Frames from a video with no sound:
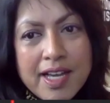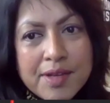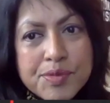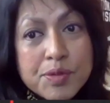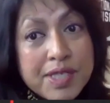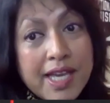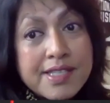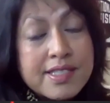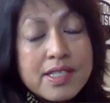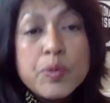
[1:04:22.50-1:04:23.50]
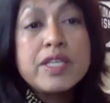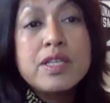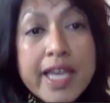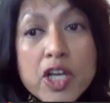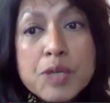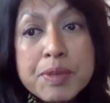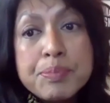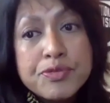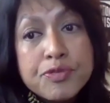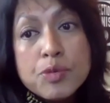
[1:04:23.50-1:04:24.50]
So yes, we cannot be
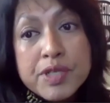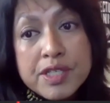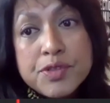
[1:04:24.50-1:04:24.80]
performative,